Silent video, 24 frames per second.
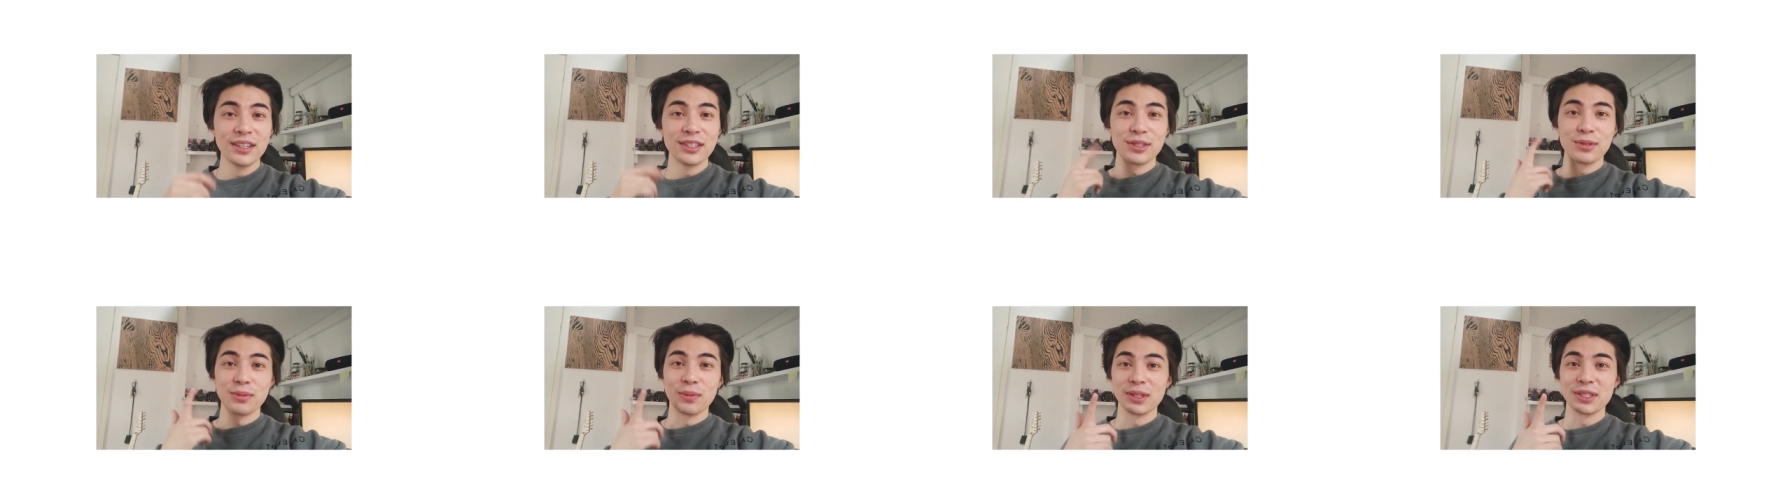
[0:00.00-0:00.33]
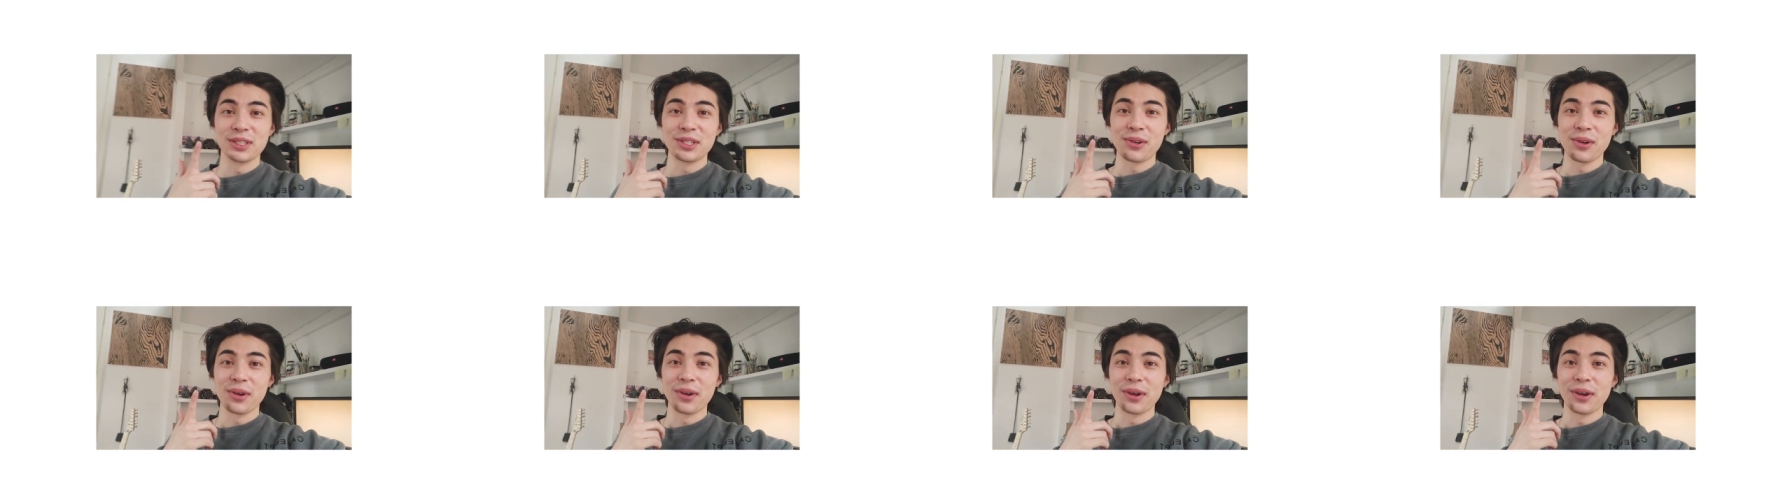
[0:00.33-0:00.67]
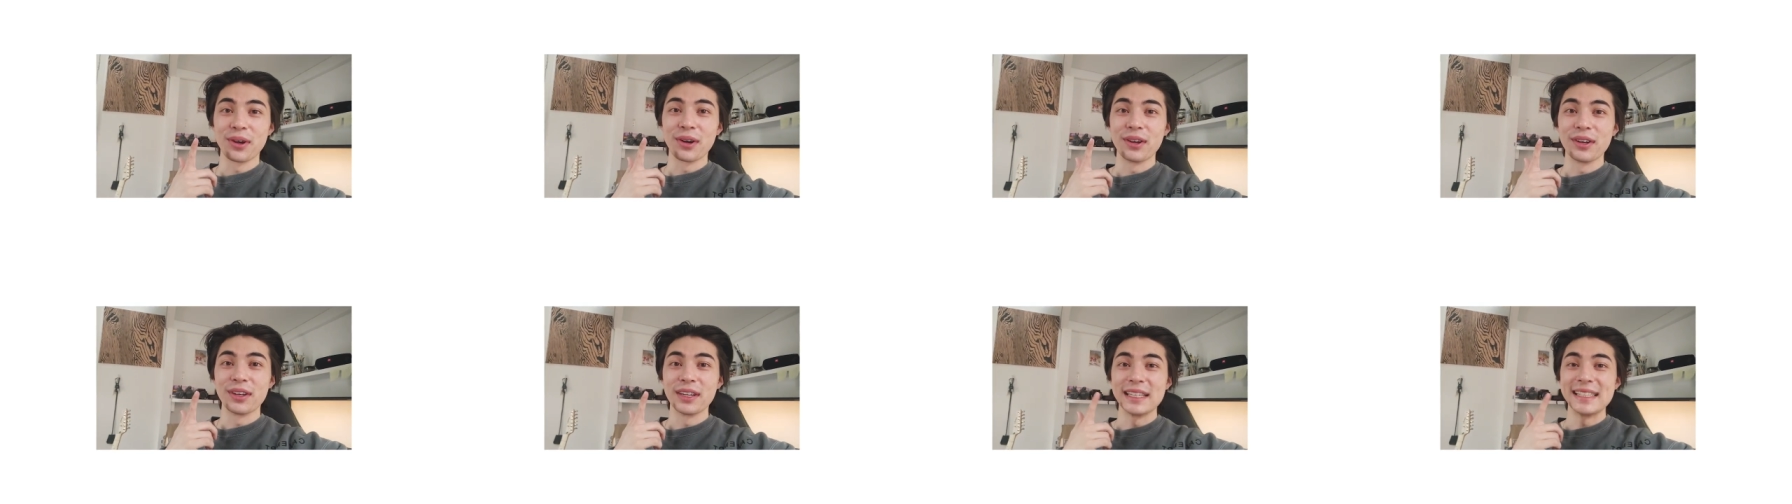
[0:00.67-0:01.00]
to what's going
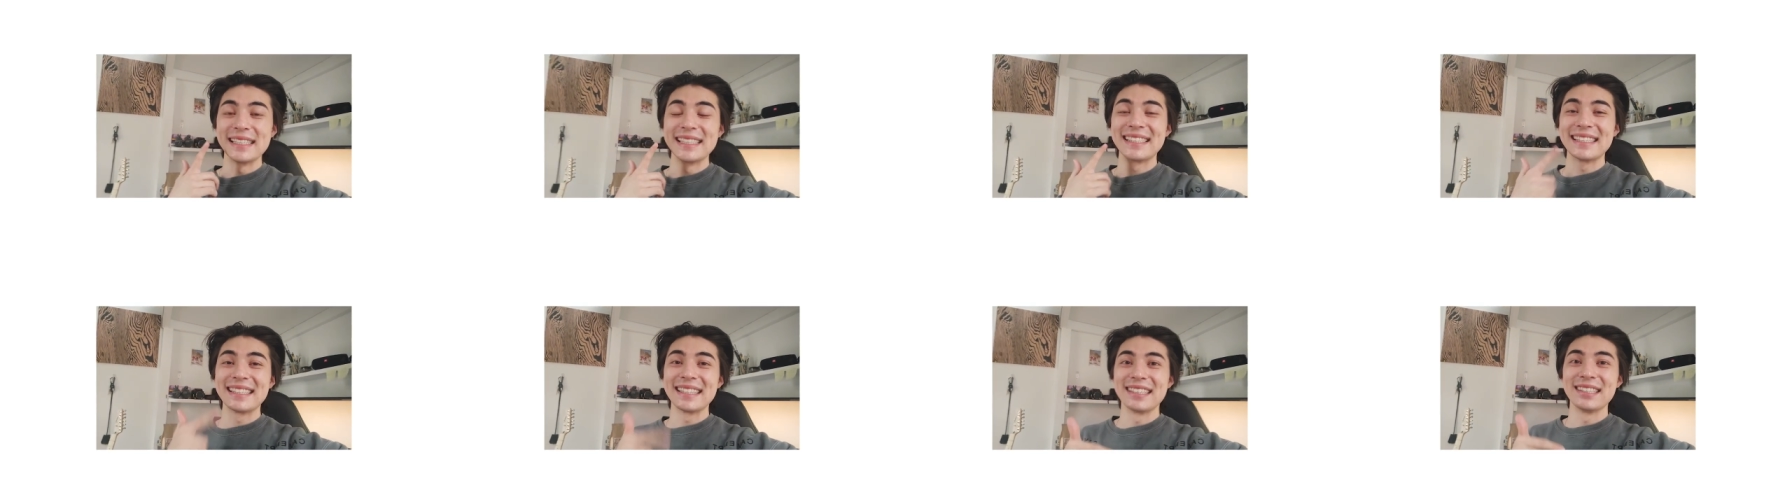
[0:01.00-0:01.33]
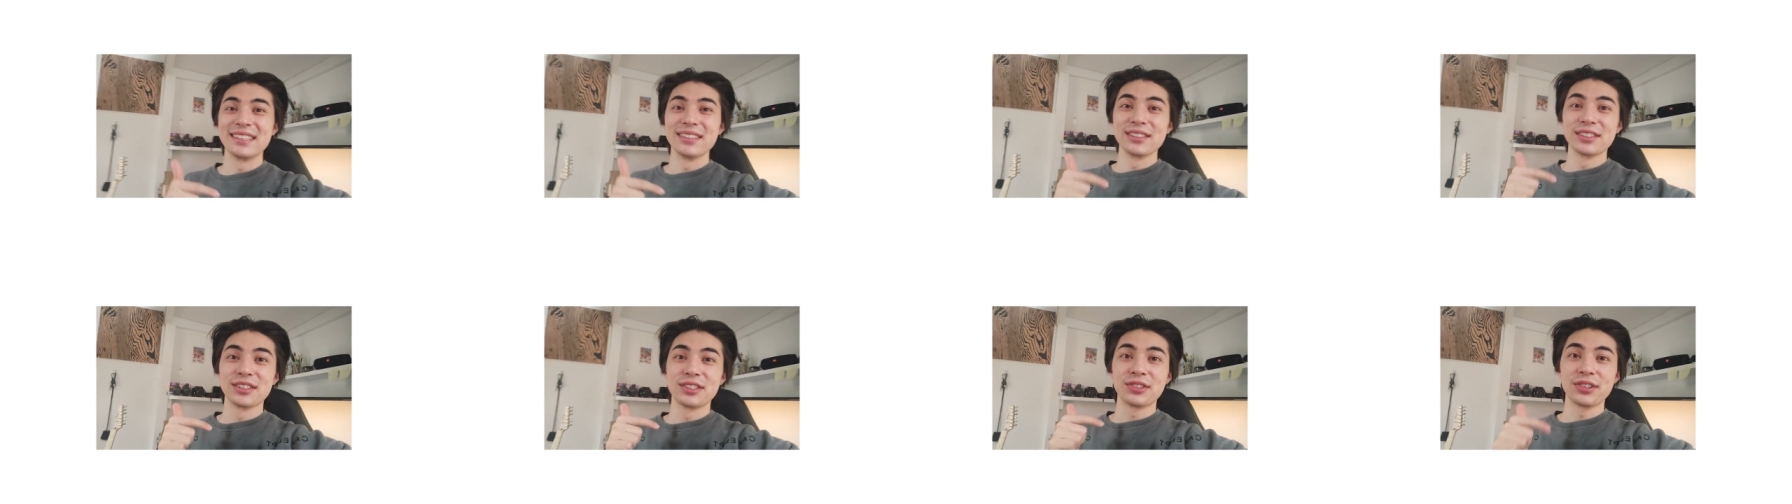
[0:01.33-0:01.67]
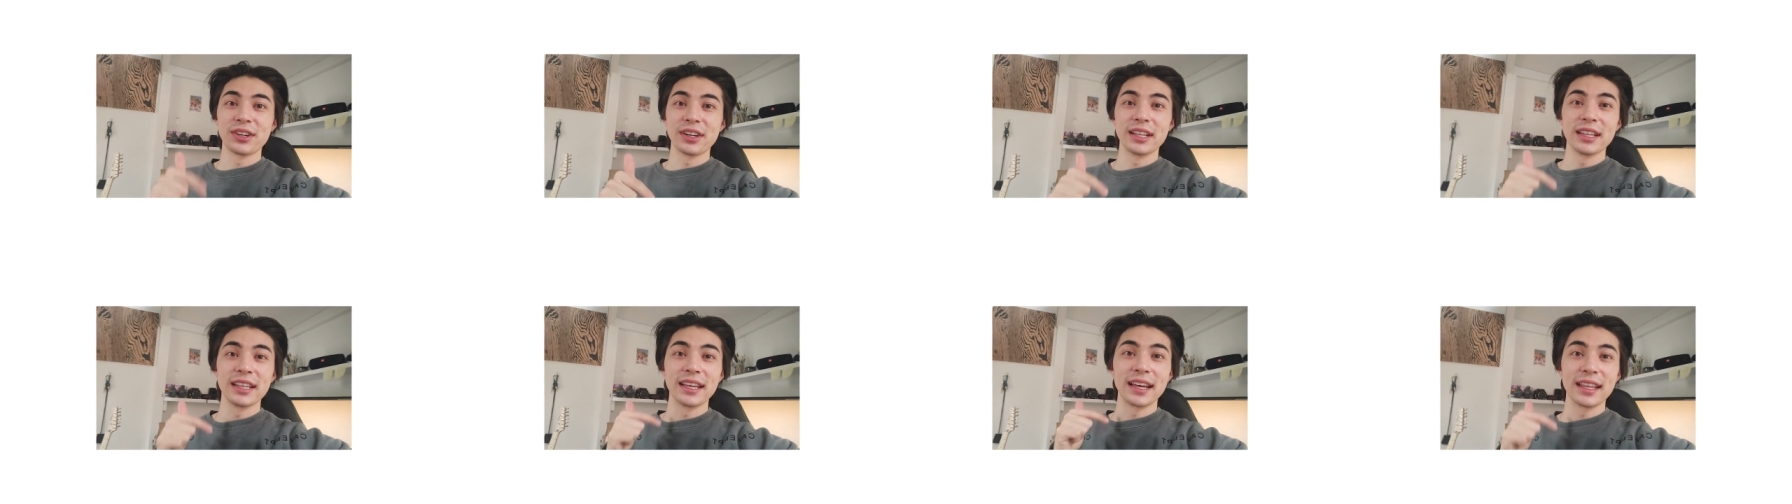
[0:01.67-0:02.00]
on in Sydney,
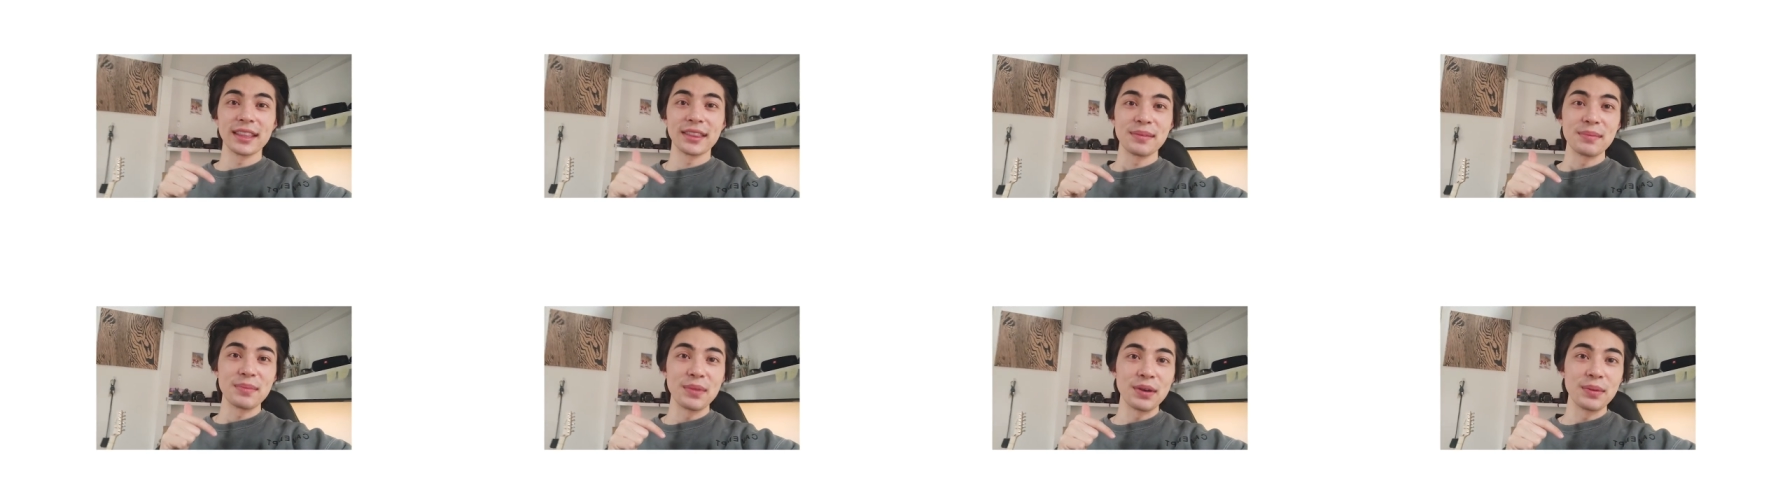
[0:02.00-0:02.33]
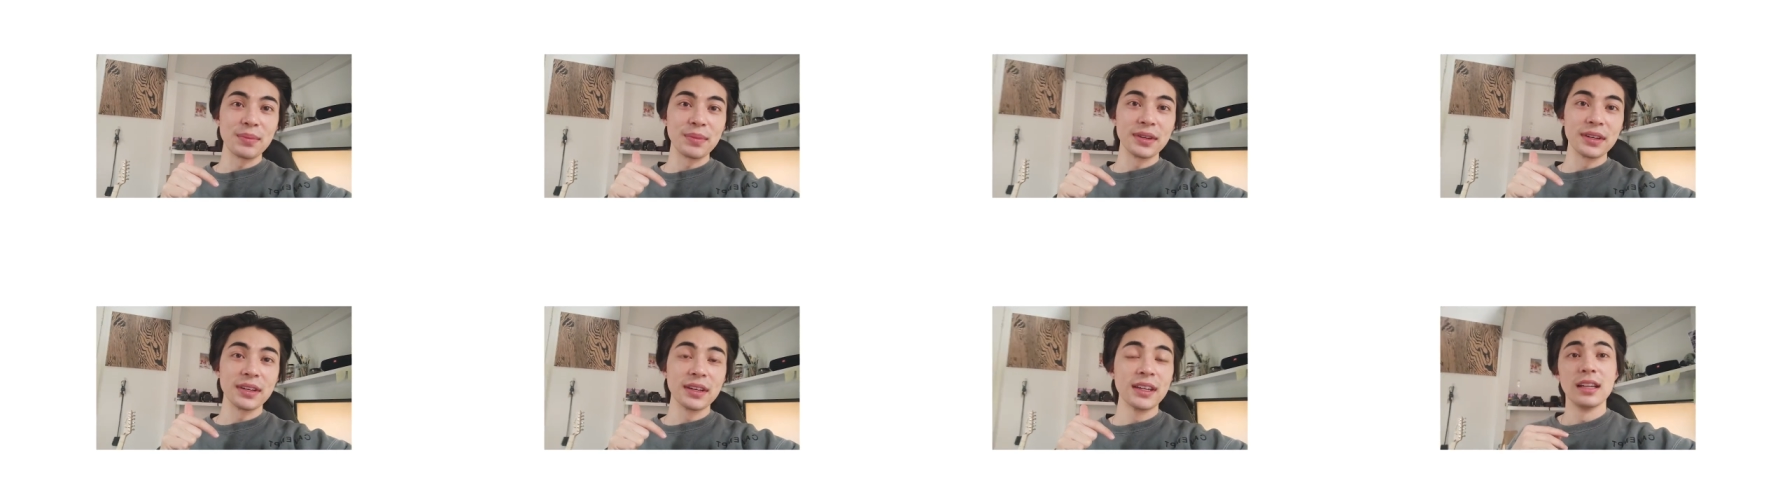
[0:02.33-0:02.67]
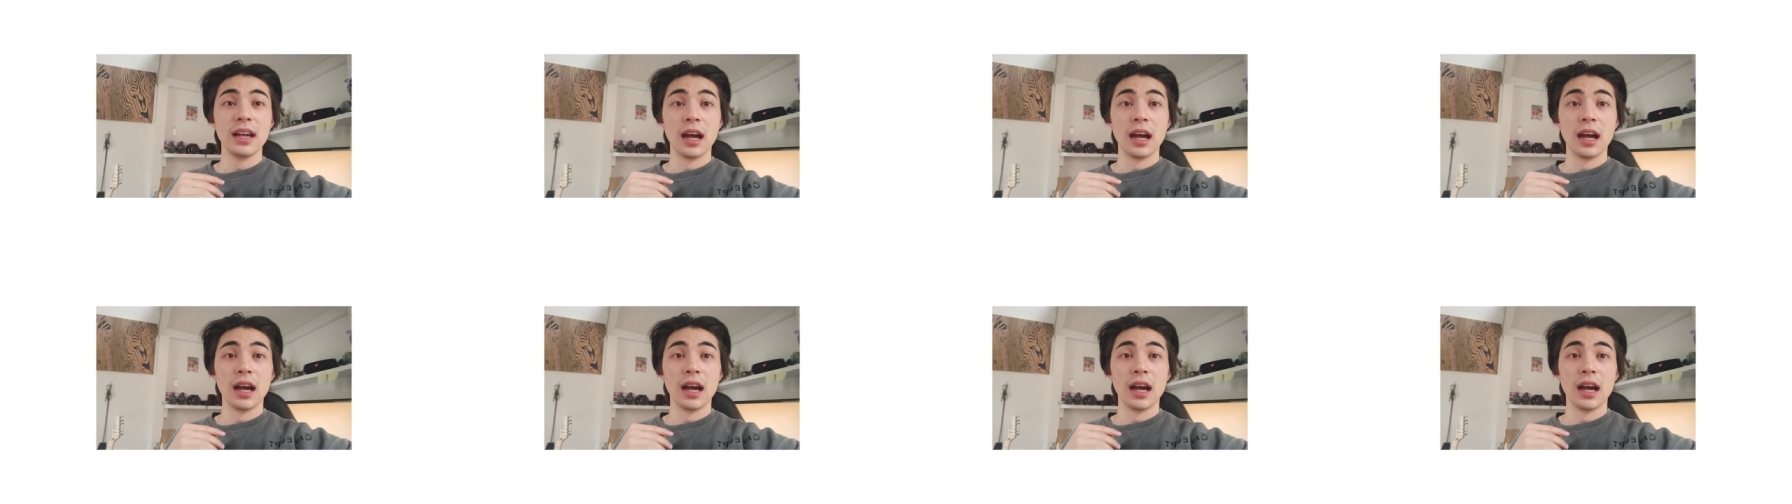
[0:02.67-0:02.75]
Australia at the moment.